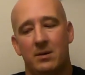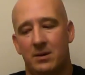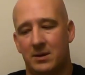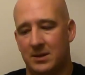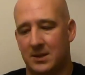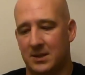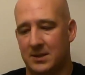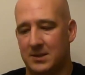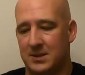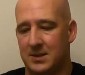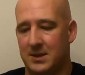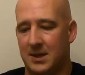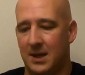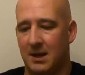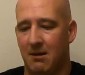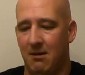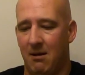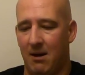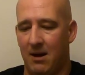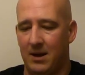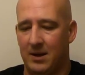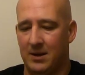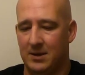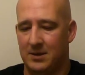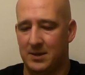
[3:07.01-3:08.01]
It doesn't say
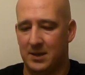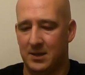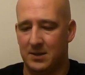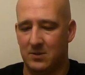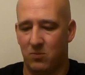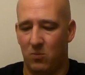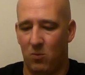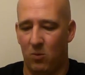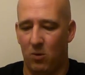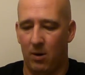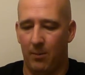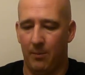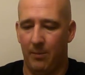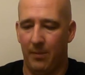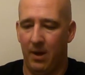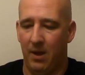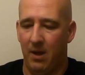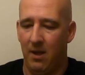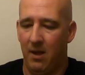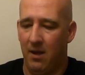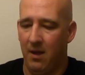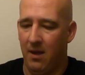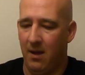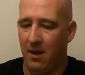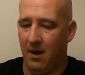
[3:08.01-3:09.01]
hot. It says warm.
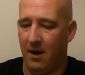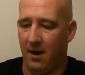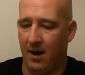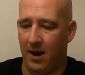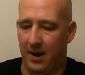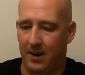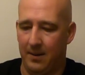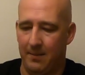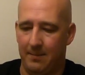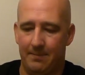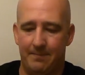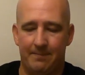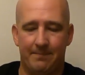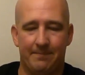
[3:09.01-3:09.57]
All right.